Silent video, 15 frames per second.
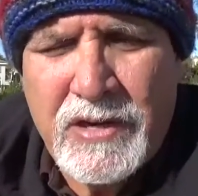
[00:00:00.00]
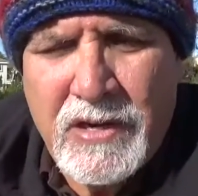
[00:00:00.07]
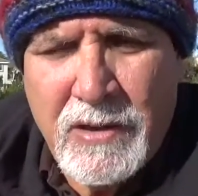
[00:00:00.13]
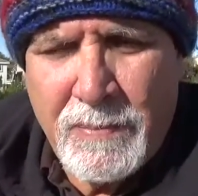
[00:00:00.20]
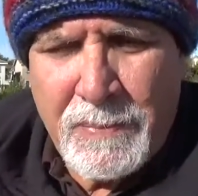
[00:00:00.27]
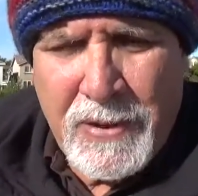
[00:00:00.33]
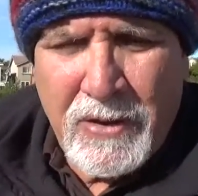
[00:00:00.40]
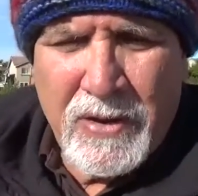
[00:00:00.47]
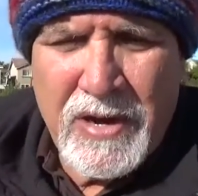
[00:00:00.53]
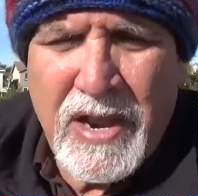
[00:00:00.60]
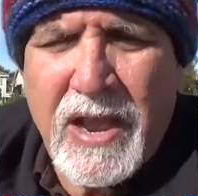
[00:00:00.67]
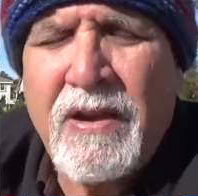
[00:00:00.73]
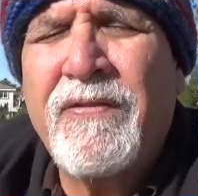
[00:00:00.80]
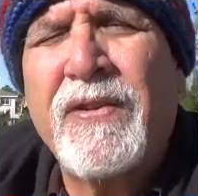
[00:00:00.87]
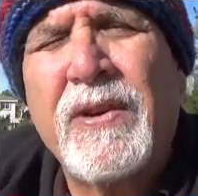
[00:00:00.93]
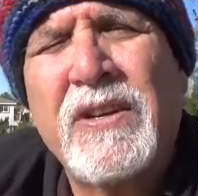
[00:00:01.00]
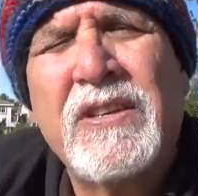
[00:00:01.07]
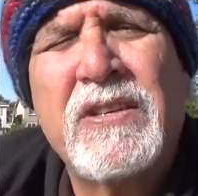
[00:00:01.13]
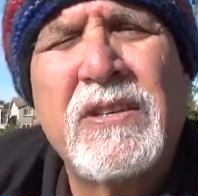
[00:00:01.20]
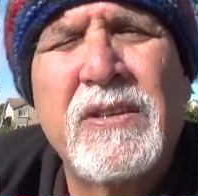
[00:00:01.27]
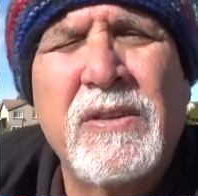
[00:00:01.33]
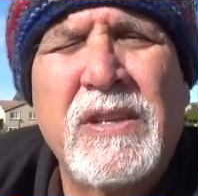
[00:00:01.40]
In an apparent effort
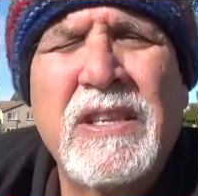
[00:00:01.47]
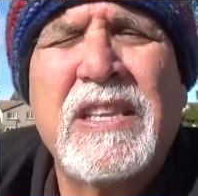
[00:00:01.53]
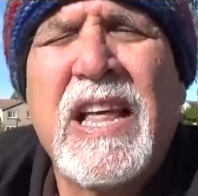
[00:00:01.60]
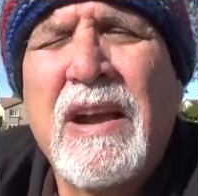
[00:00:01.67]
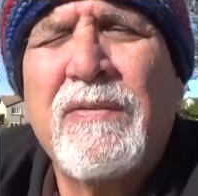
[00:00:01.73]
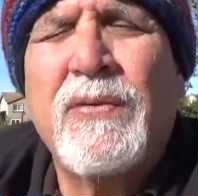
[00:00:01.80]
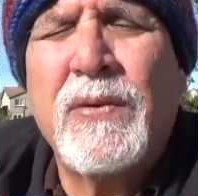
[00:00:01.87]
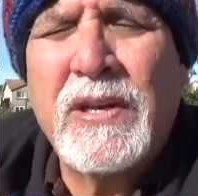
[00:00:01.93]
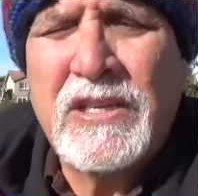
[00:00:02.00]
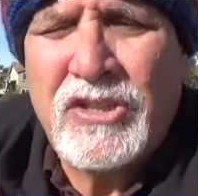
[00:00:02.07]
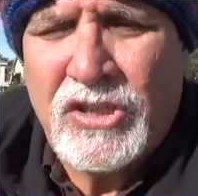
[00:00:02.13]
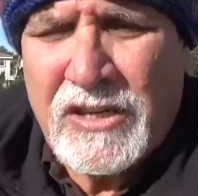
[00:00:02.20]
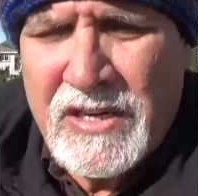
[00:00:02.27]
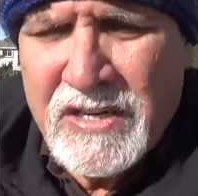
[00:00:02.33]
to leverage